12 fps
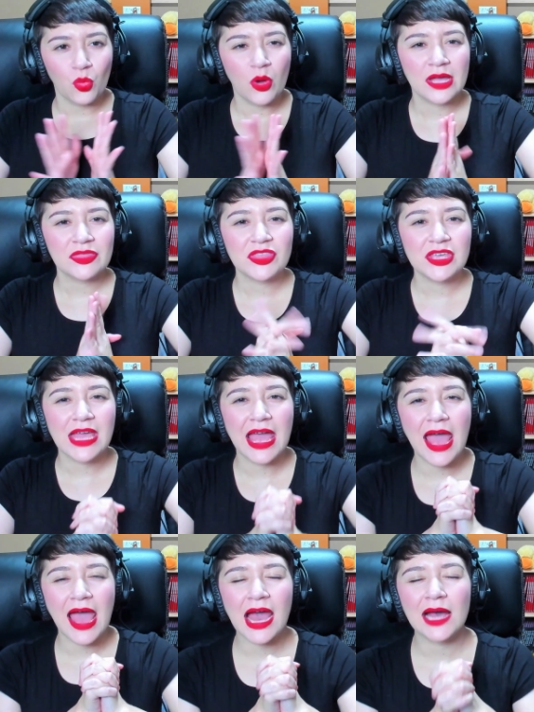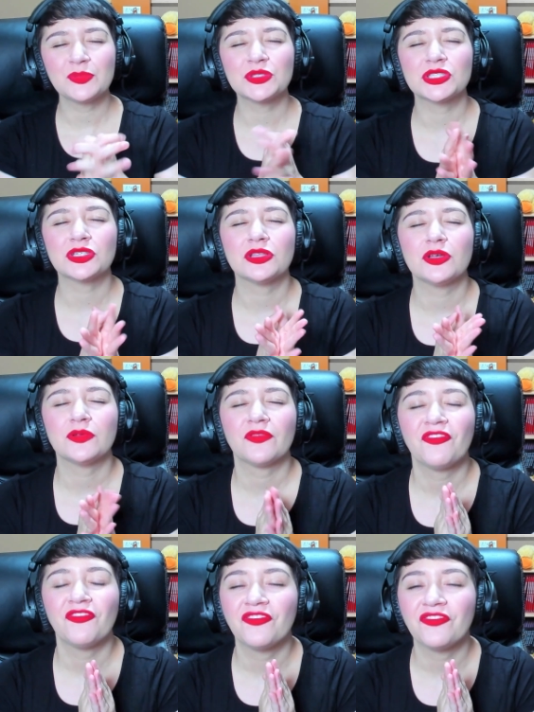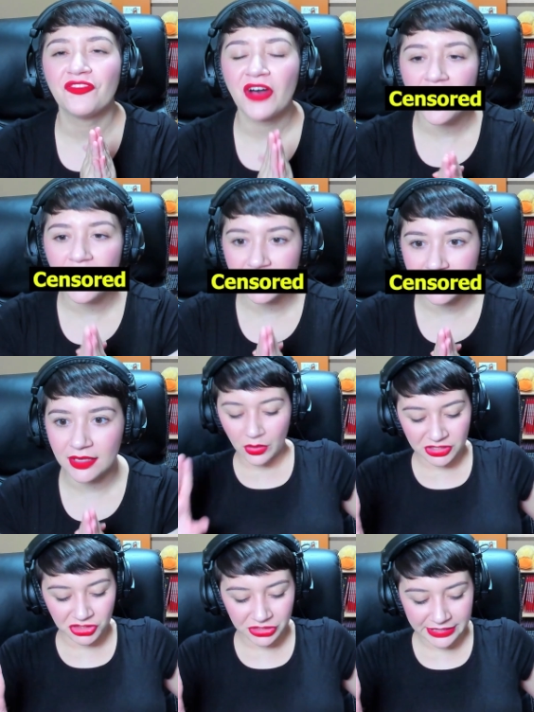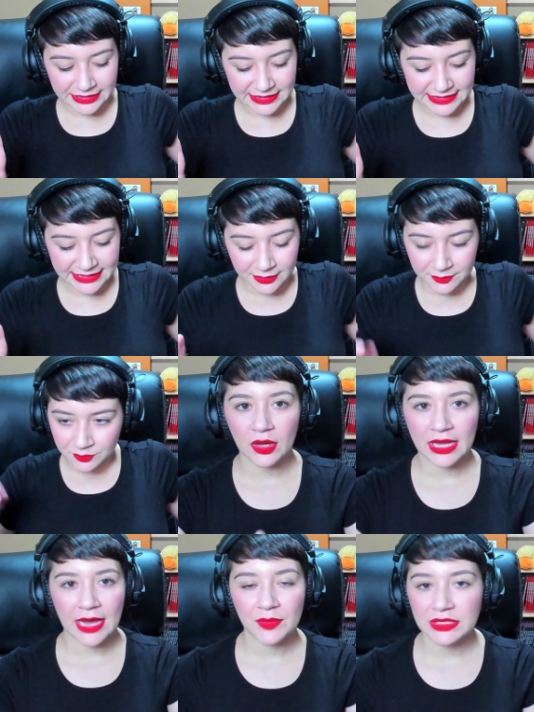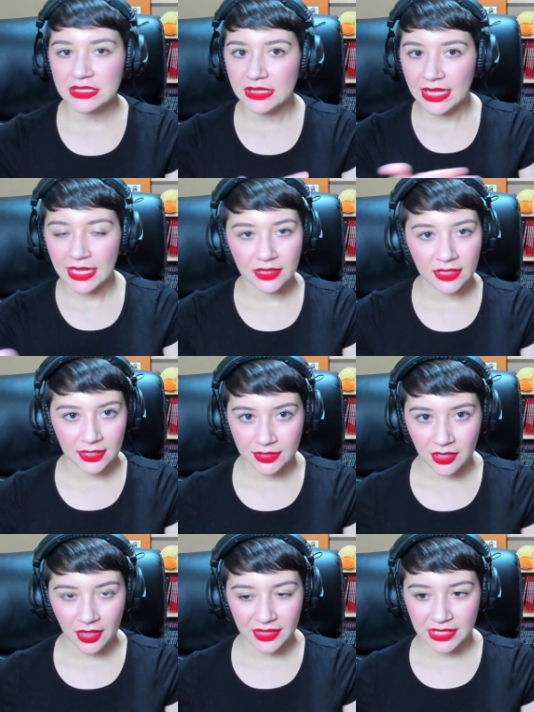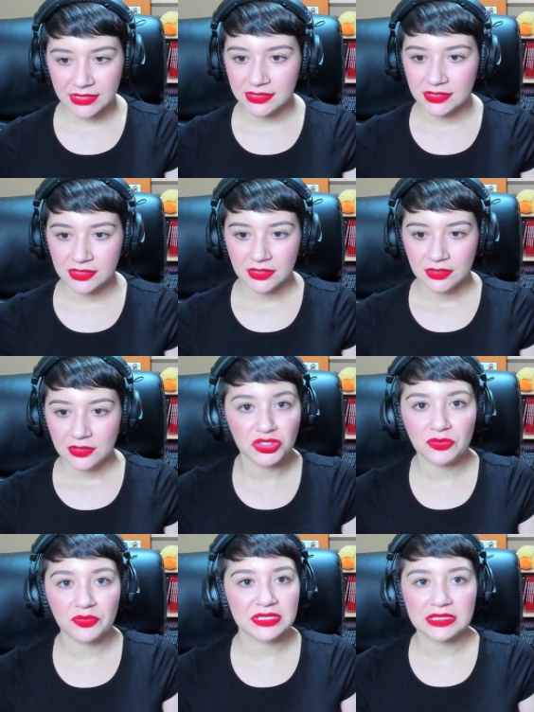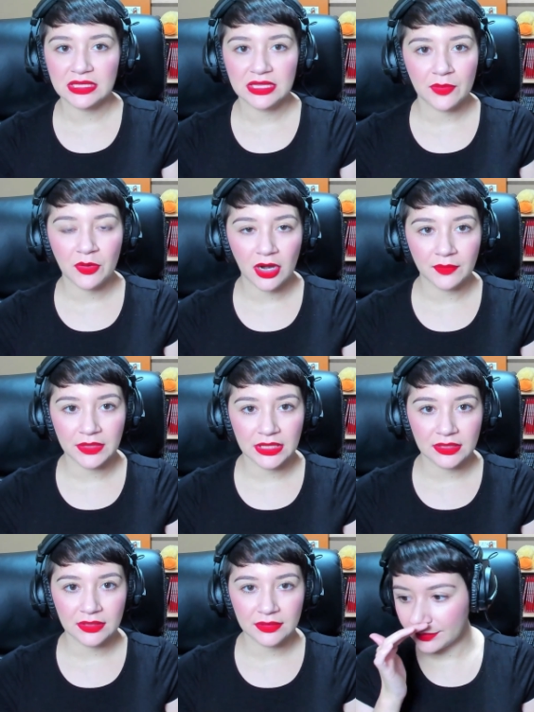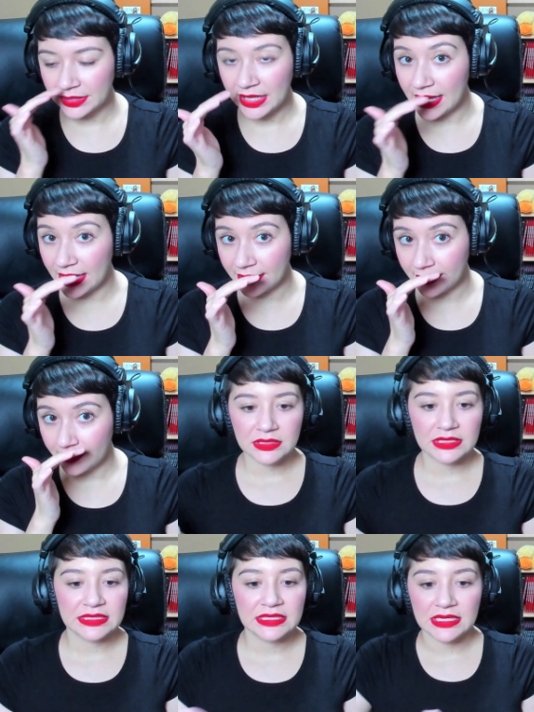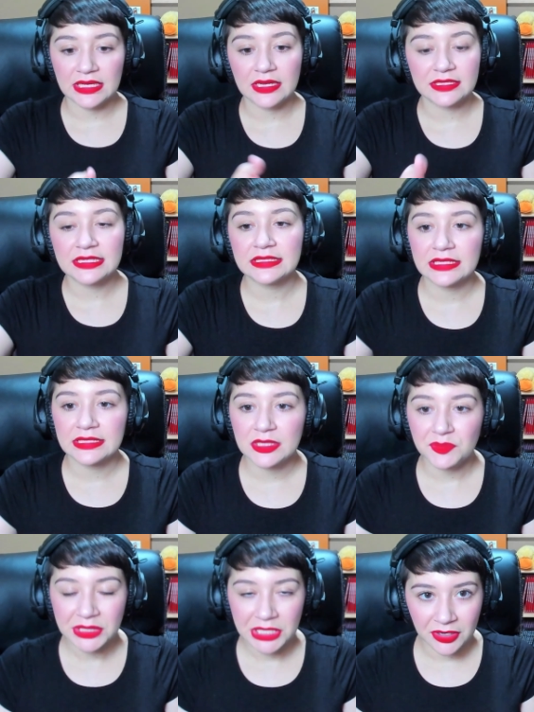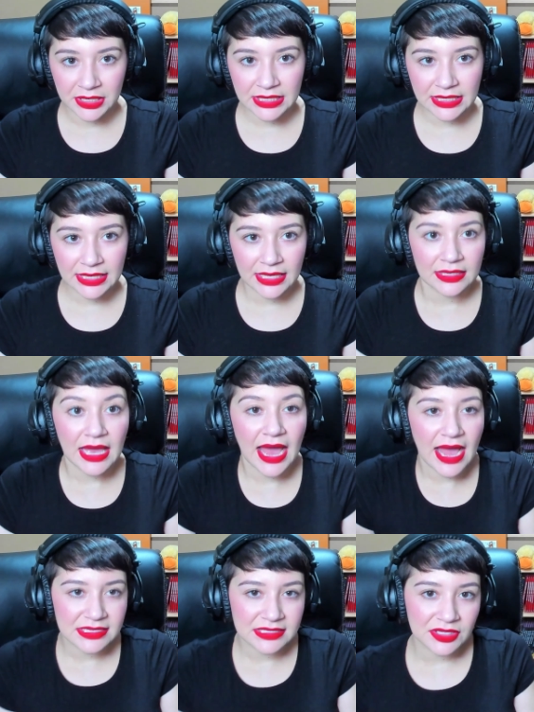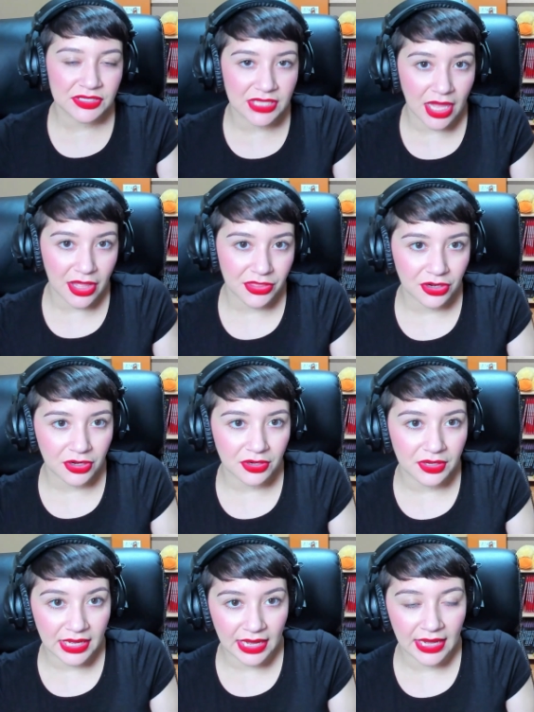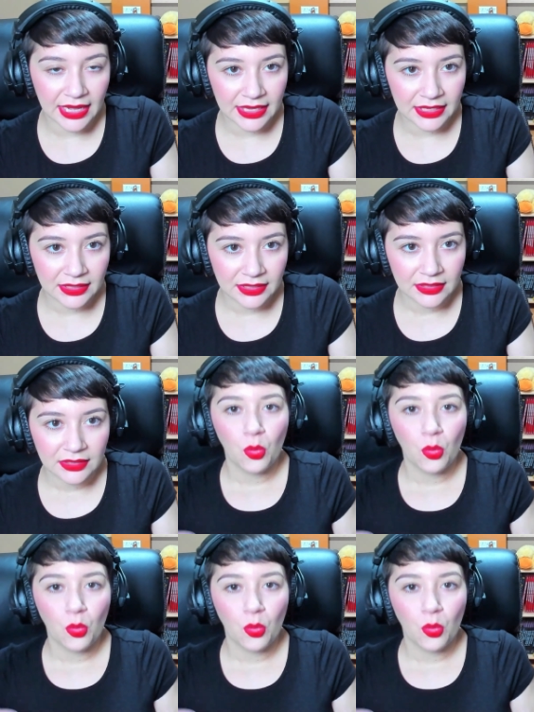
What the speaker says: What the absolute f- questions? What happened to Layla in all this? She wasn't in the apartment. What the heck? Is he disappearing again as this other guy?